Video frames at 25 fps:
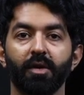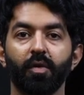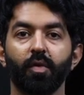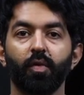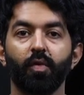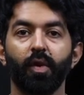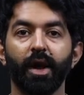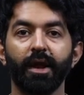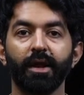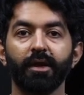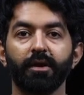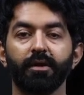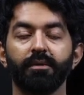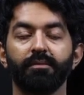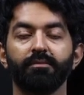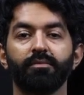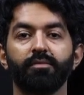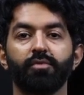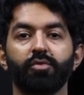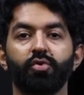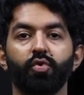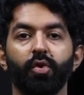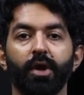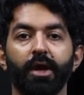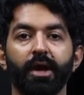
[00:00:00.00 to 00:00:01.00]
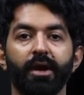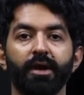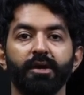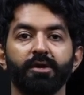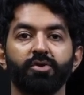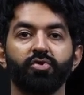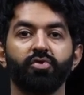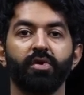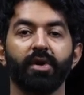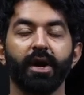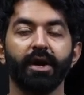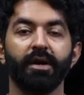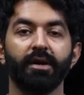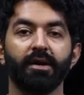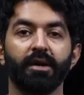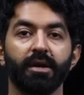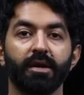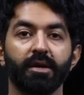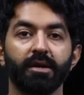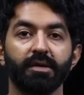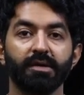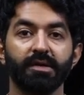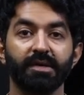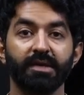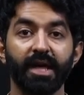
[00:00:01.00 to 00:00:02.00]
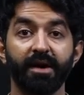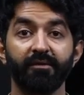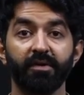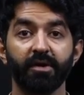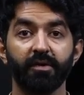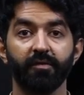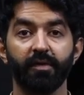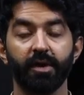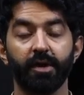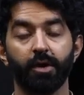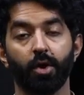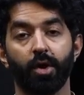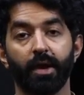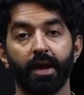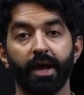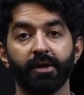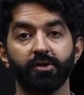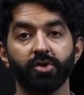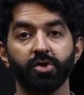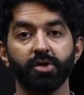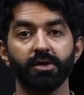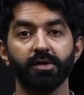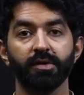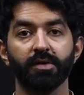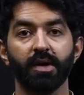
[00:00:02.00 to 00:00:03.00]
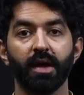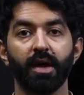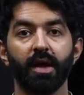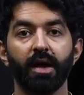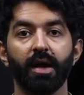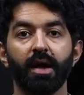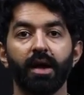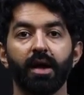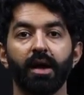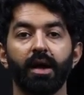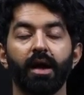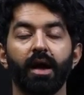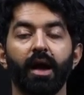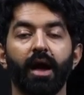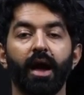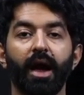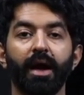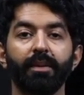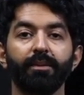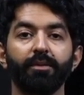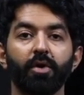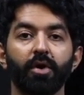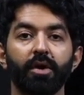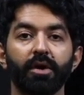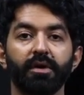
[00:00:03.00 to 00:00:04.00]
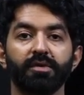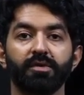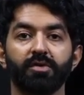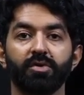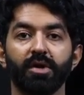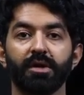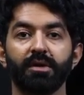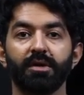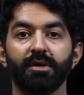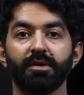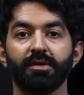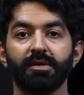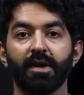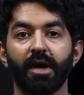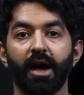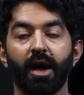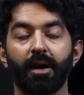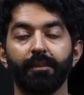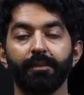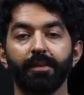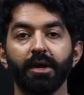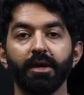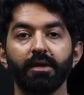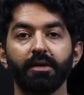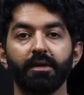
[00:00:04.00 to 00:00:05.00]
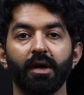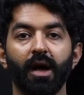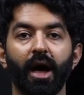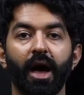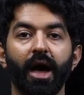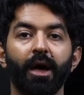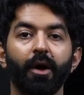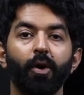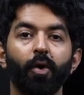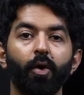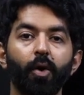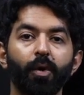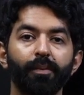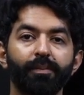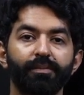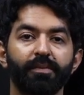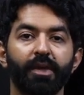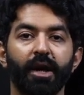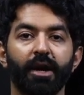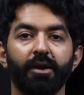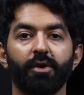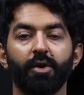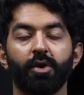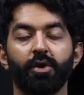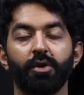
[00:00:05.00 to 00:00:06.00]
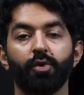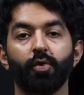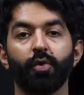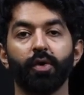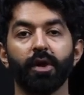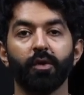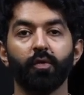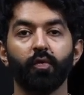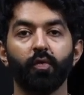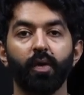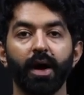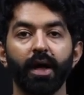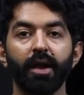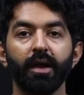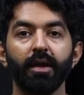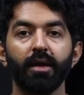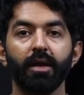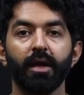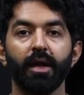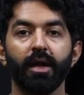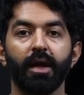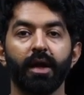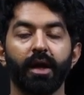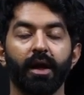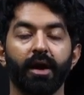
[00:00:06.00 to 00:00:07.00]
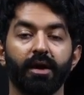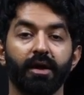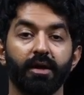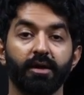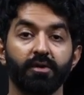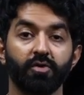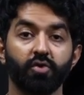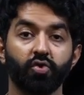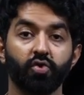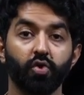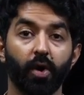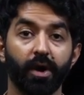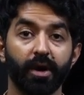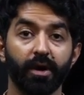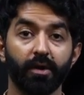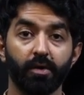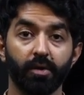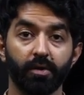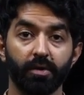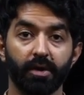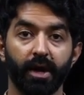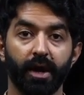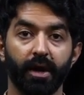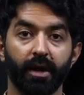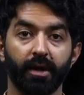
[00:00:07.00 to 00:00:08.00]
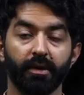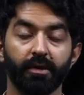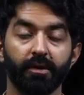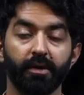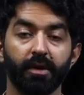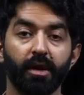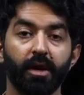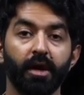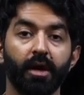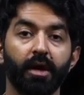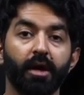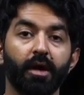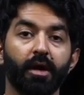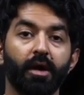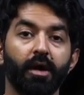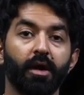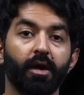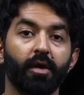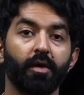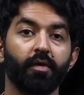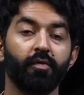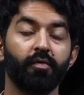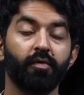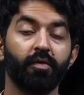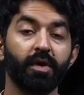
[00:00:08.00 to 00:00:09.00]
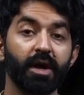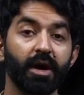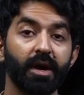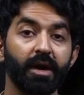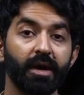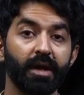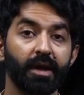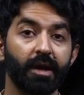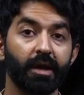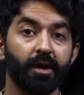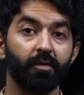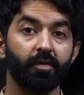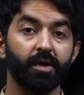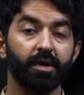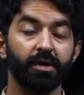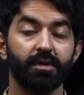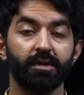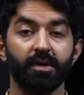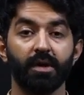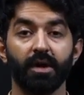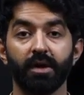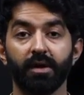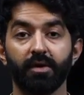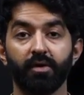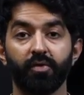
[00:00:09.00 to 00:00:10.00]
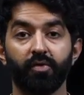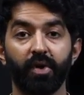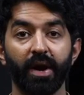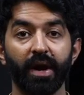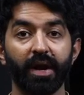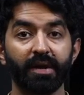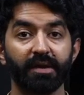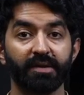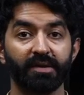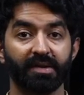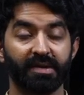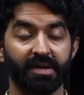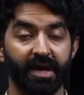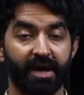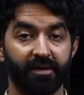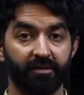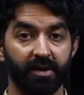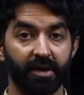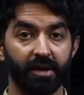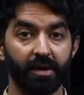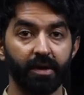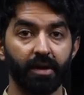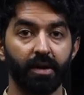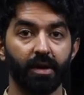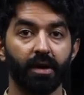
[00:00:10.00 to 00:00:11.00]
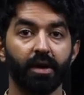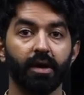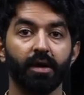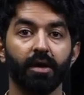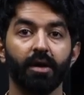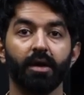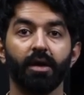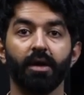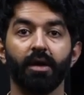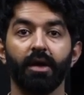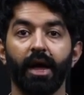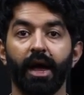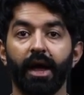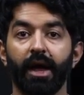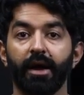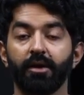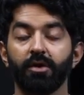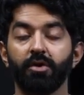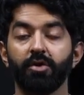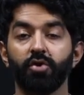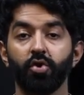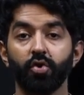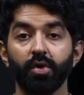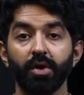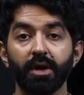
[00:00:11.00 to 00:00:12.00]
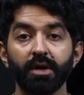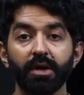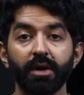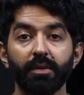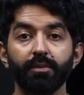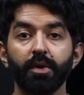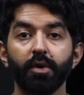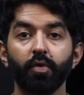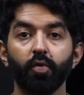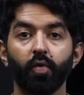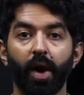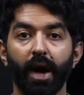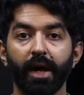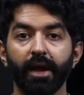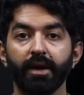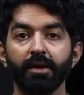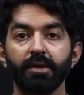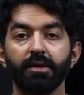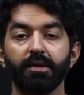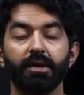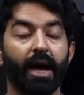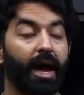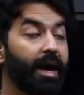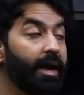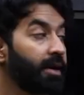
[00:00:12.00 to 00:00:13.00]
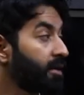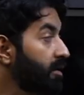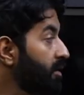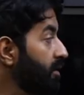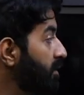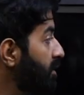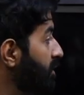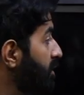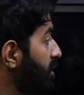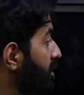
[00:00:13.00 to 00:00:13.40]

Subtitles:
Welcome to English grade 7 video lectures. I'm your instructor Zia Hamid. I hope that you're doing well and enjoying good health. We are dealing with grade 7 and unit number 1 titled